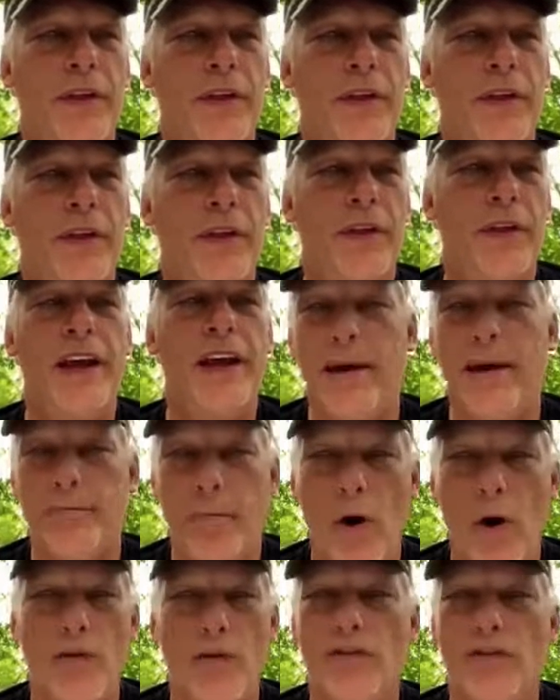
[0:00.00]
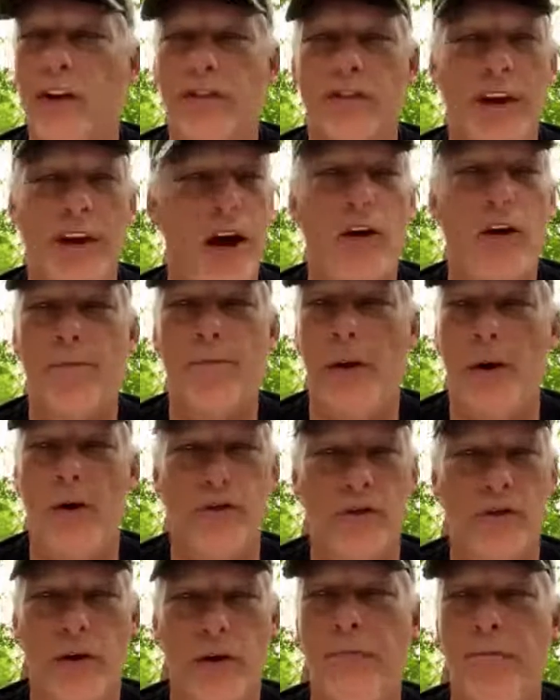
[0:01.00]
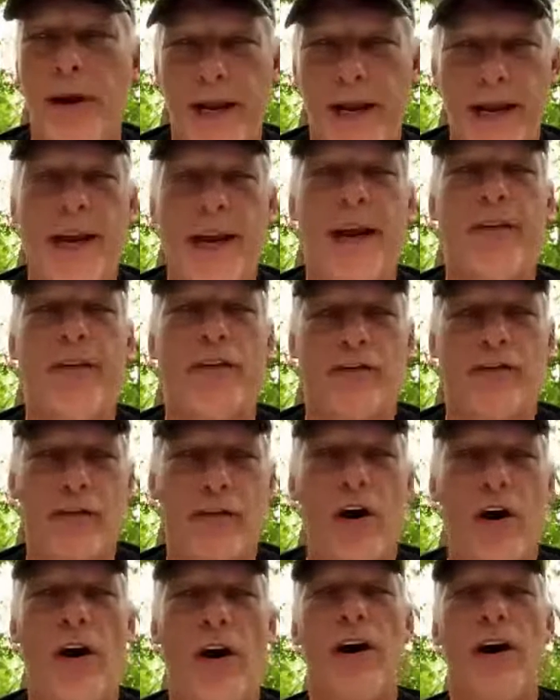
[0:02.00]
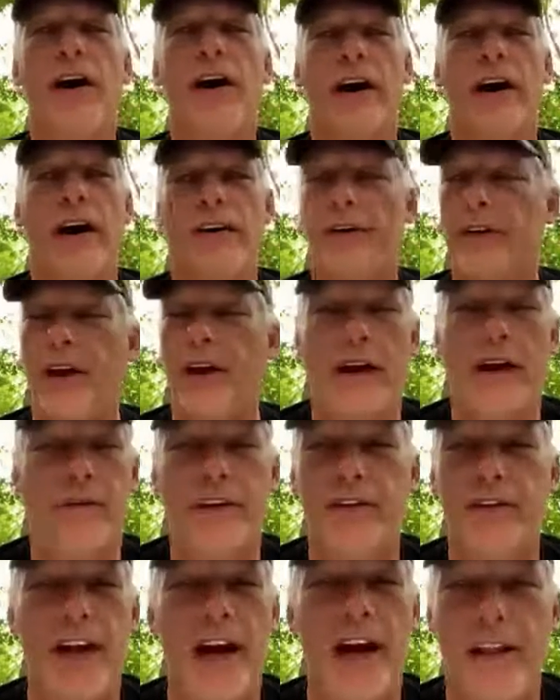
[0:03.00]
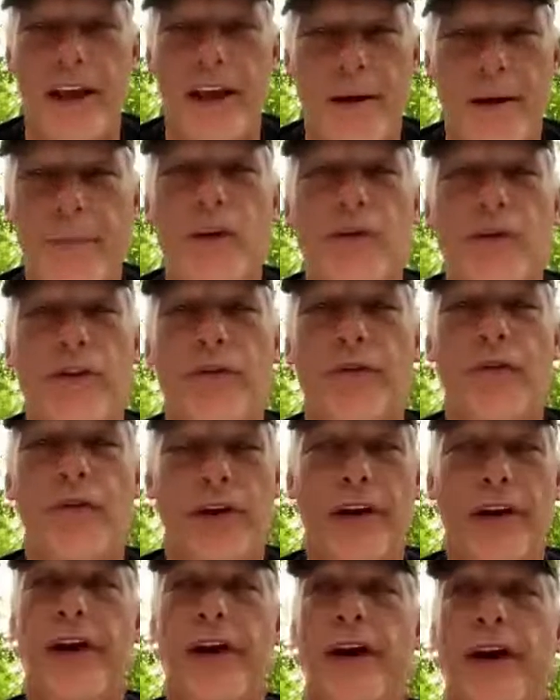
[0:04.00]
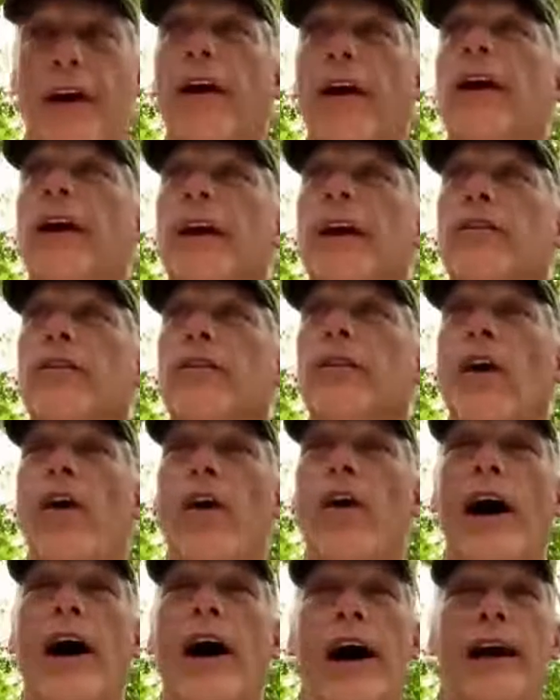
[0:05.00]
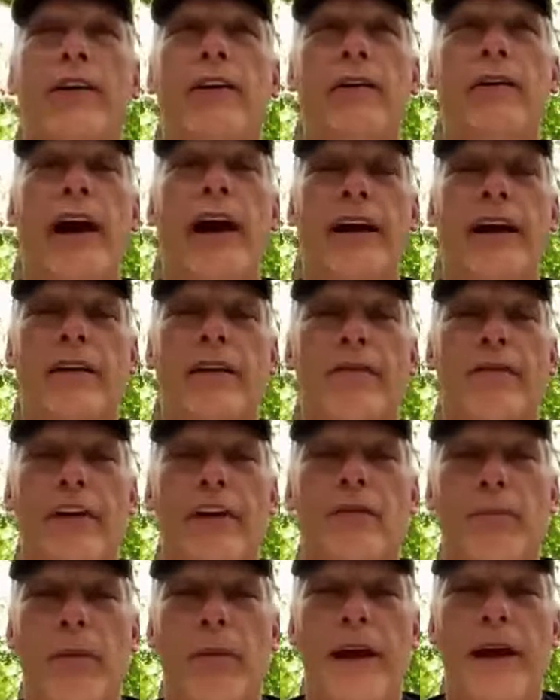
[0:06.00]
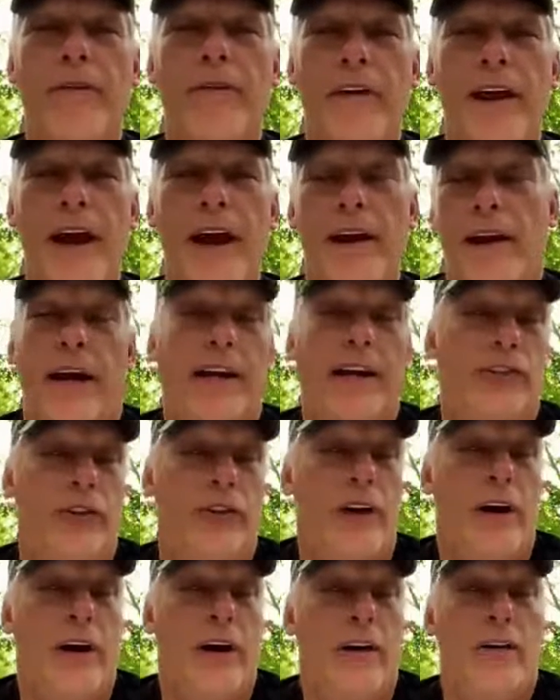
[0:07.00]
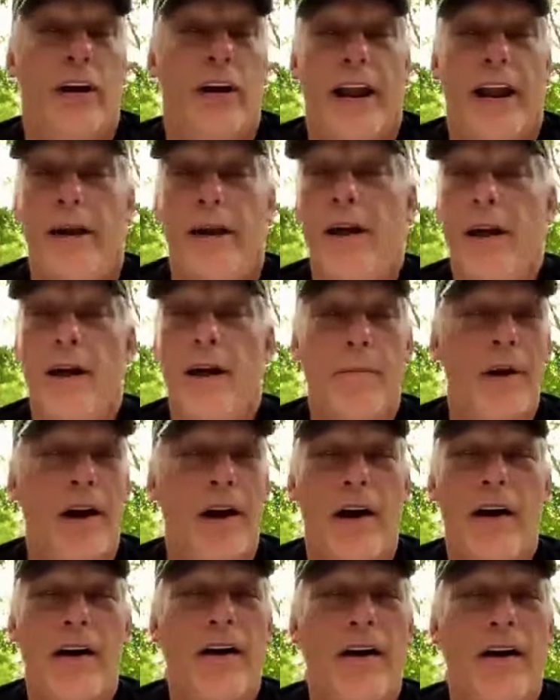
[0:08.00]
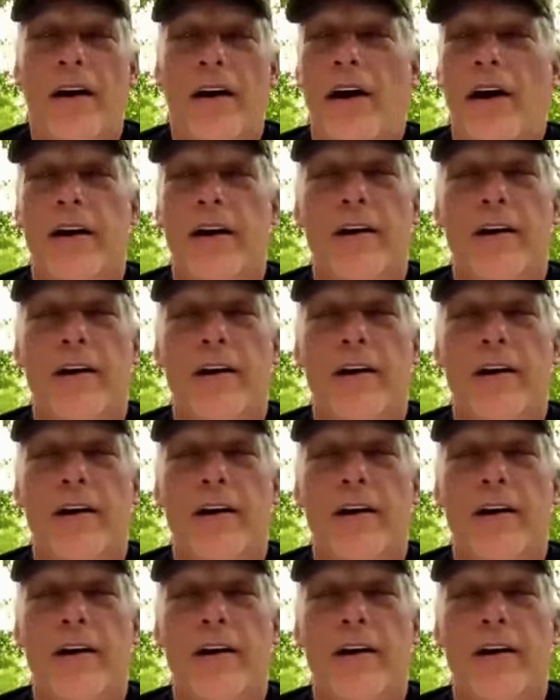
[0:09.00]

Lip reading: hitting bones, because elk bones are big and they're strong and they're tough. It's not like pushing through a deer. So I do like a fixed blade for that. And I shoot 100 grain, but 100 to